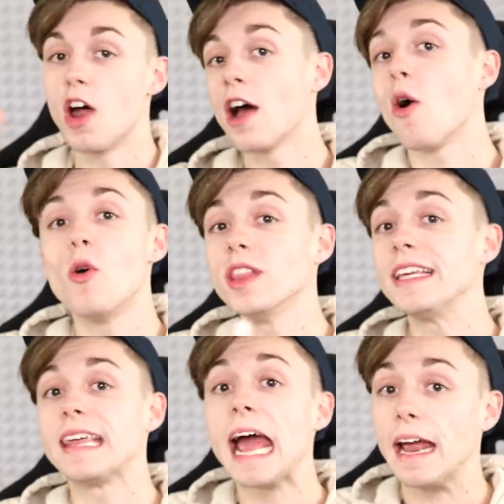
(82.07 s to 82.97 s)
Not
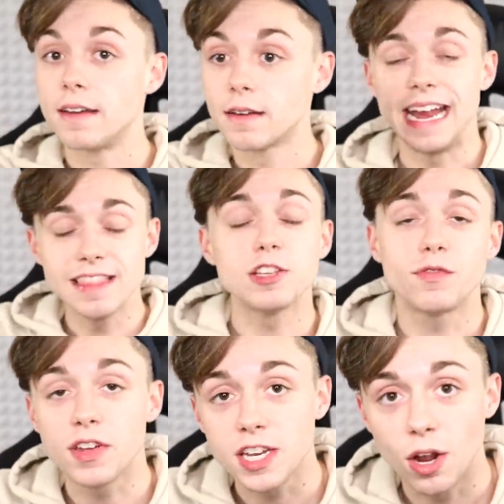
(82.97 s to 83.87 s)
only that, in
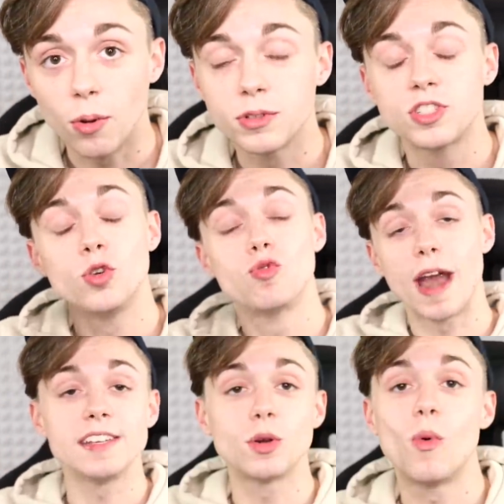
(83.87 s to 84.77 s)
this video, to
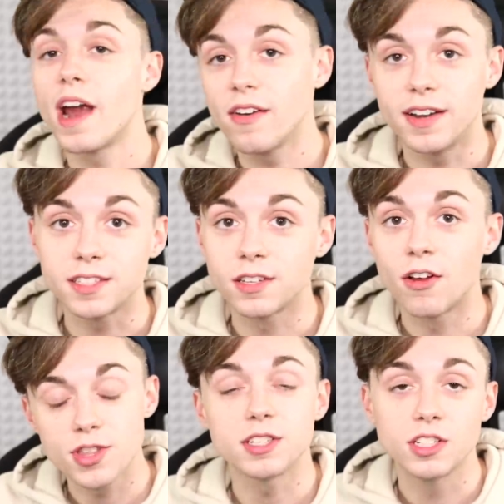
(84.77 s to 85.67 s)
raise awareness
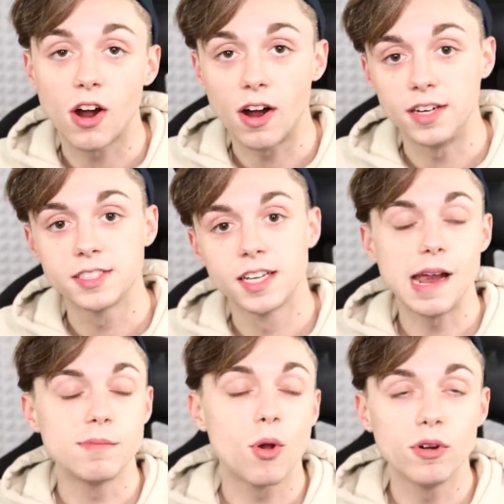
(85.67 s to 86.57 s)
for this cause,
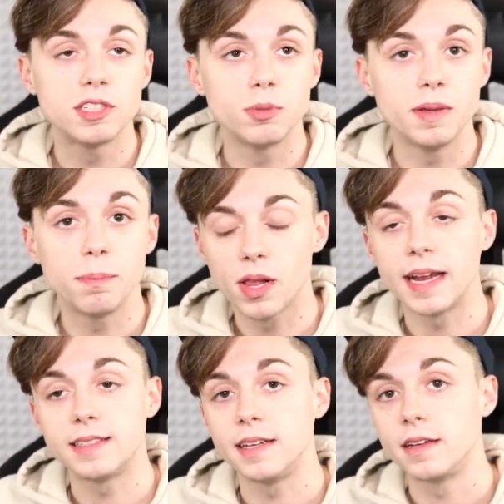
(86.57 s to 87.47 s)
I'm going to be
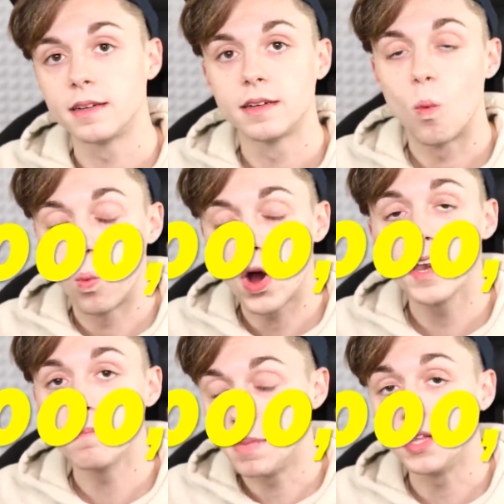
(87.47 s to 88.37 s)
planting
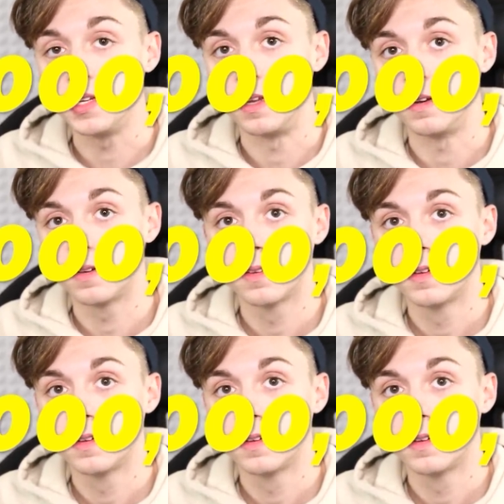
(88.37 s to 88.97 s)
1 million